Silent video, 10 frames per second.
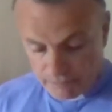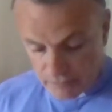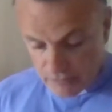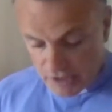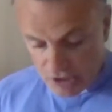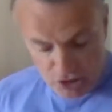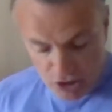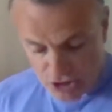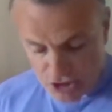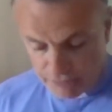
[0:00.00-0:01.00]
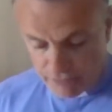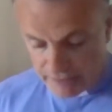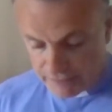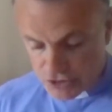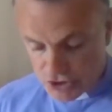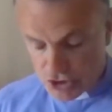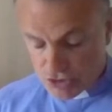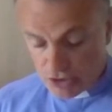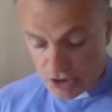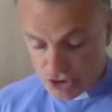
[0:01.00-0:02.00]
There are lots of references
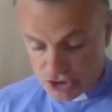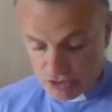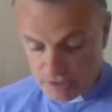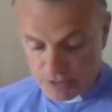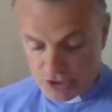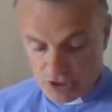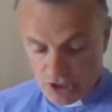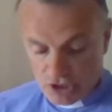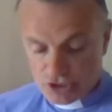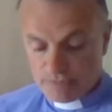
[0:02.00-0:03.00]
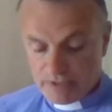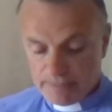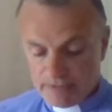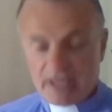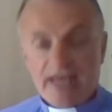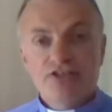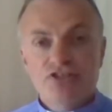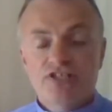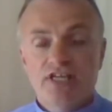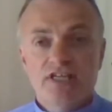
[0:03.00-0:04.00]
throughout Scripture to people
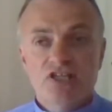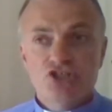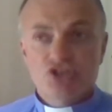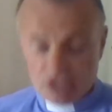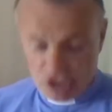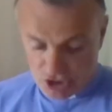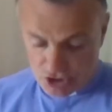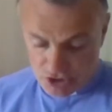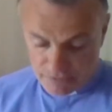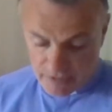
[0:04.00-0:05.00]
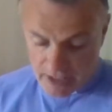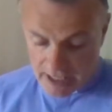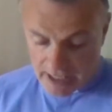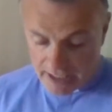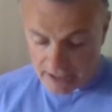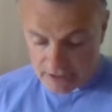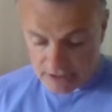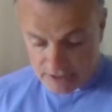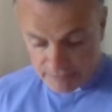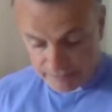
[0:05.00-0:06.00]
entertaining strangers
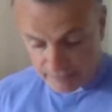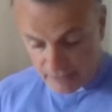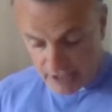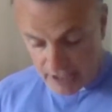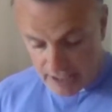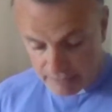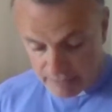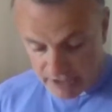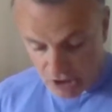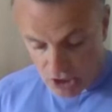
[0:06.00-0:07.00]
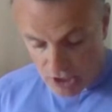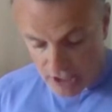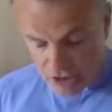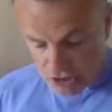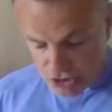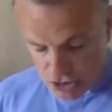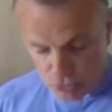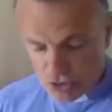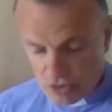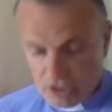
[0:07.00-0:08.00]
and in so
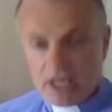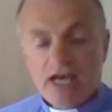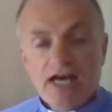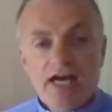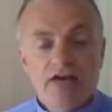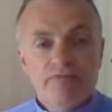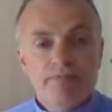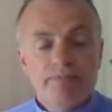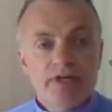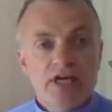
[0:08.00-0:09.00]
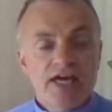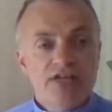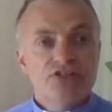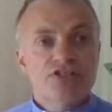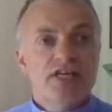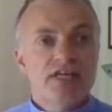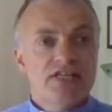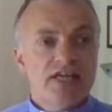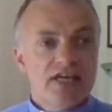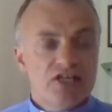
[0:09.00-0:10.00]
doing have entertained
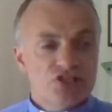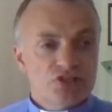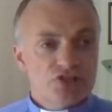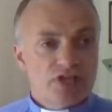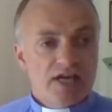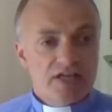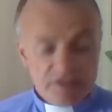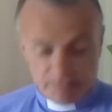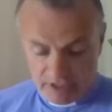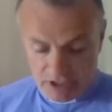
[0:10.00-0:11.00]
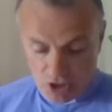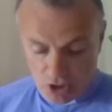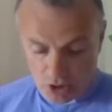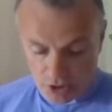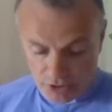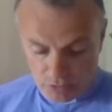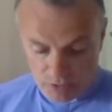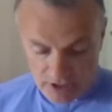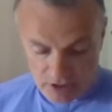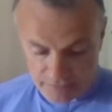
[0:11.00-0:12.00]
angels and have been
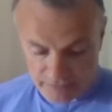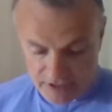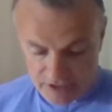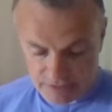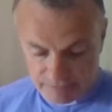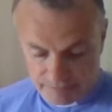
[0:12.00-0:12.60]
unaware of that.